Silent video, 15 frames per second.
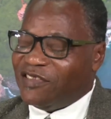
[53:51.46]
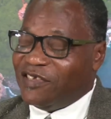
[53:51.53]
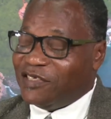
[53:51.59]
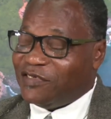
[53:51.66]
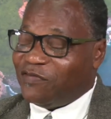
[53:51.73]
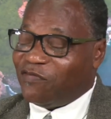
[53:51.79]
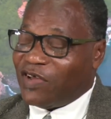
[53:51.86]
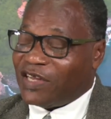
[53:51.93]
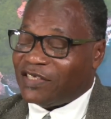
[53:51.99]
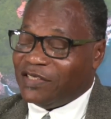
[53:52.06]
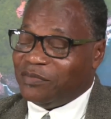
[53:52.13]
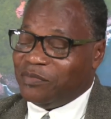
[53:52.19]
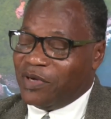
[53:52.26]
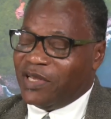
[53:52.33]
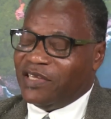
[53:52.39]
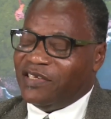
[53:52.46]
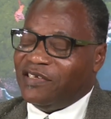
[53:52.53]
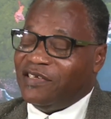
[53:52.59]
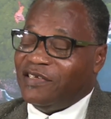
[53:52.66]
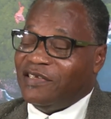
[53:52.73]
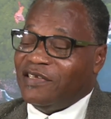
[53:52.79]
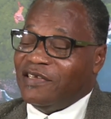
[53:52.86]
this fact in mind,
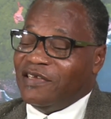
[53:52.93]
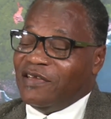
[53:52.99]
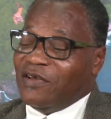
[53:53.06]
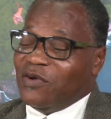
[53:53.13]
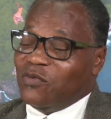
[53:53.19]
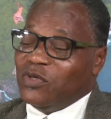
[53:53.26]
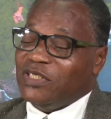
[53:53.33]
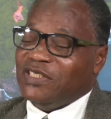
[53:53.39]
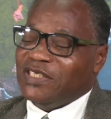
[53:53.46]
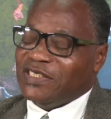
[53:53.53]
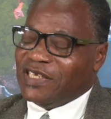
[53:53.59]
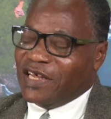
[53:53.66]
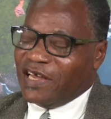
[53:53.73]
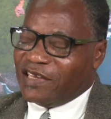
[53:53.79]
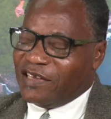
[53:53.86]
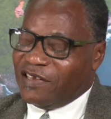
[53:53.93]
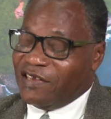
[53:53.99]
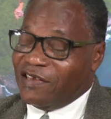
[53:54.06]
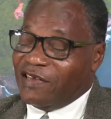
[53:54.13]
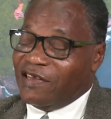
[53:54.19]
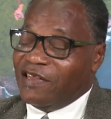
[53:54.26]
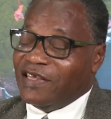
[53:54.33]
which is that
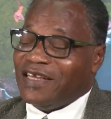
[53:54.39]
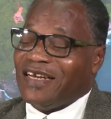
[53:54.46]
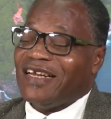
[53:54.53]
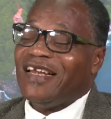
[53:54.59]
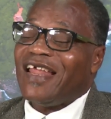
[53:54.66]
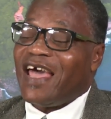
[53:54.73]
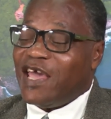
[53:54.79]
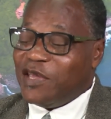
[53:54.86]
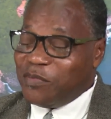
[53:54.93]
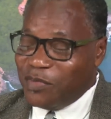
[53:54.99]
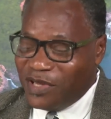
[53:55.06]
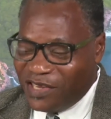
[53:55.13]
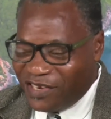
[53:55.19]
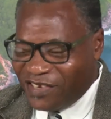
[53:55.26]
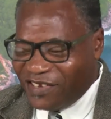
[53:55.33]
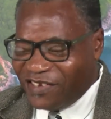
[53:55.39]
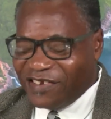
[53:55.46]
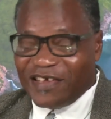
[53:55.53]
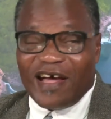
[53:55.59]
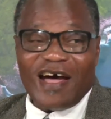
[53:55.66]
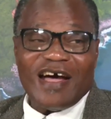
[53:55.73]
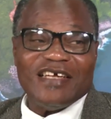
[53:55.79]
the climate
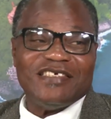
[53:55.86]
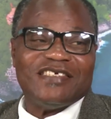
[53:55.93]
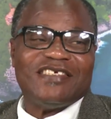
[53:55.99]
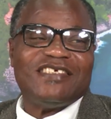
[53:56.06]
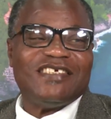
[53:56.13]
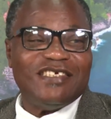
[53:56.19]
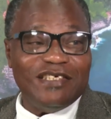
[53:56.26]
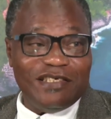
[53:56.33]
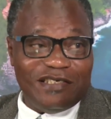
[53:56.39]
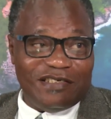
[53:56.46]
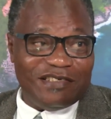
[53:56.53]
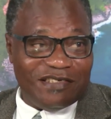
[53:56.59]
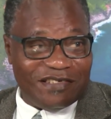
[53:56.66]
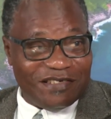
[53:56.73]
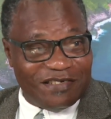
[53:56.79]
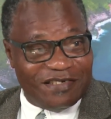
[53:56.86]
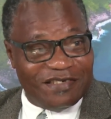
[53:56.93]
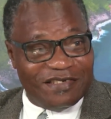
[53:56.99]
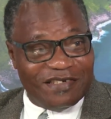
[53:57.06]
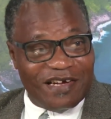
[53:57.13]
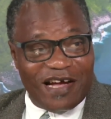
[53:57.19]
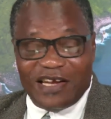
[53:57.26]
has changed
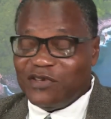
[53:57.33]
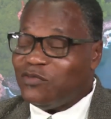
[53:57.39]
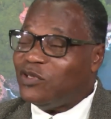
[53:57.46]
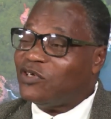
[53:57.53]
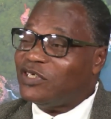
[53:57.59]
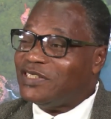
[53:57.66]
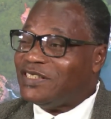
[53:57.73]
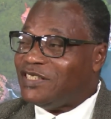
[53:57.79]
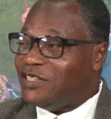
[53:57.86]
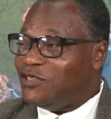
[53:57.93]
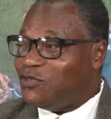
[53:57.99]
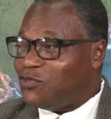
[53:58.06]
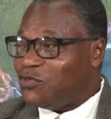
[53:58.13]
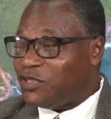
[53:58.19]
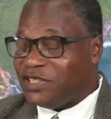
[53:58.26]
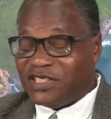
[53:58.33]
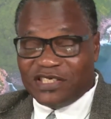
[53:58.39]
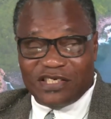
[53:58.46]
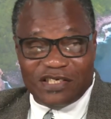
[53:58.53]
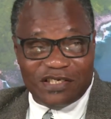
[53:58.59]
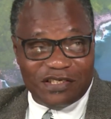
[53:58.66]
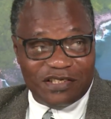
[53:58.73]
and it will continue to
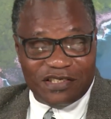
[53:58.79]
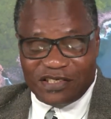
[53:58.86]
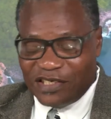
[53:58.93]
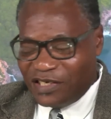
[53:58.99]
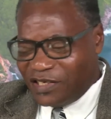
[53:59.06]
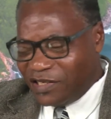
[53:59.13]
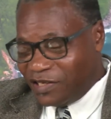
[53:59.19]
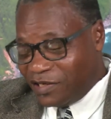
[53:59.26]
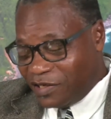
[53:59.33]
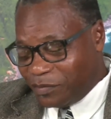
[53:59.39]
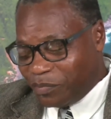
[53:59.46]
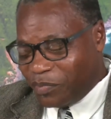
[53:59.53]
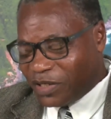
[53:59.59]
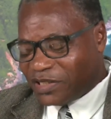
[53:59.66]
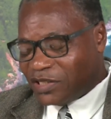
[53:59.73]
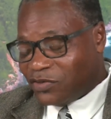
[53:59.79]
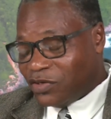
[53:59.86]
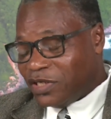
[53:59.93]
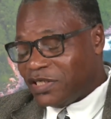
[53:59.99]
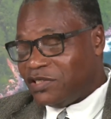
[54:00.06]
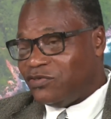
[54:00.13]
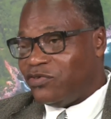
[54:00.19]
change in a particular
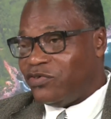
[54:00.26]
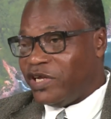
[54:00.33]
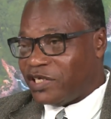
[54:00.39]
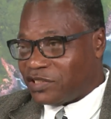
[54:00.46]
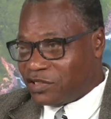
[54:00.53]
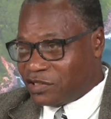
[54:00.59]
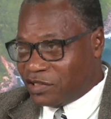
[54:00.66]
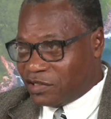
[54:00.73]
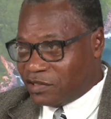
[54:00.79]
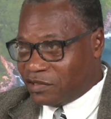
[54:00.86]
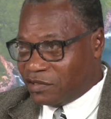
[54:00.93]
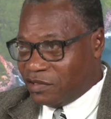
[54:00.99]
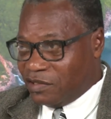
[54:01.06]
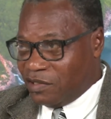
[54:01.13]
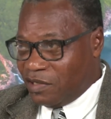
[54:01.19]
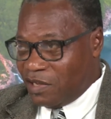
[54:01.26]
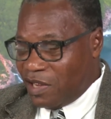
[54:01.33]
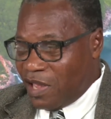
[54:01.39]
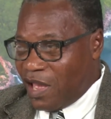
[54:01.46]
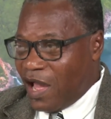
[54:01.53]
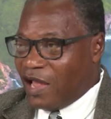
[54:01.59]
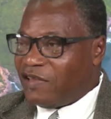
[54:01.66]
direction.
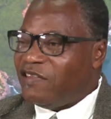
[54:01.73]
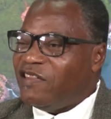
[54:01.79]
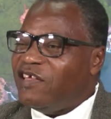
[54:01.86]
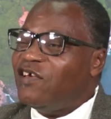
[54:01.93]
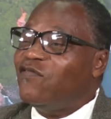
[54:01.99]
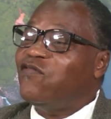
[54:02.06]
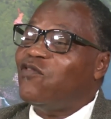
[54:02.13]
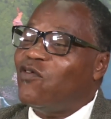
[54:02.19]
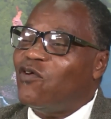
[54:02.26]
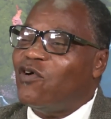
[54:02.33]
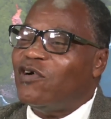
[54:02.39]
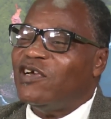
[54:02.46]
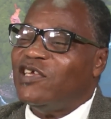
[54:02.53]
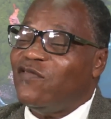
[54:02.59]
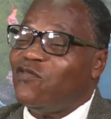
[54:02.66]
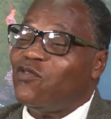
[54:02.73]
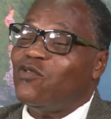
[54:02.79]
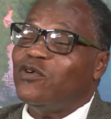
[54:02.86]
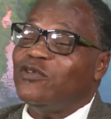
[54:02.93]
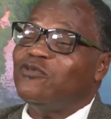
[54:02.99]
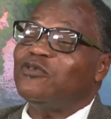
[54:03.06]
And therefore, if you're going to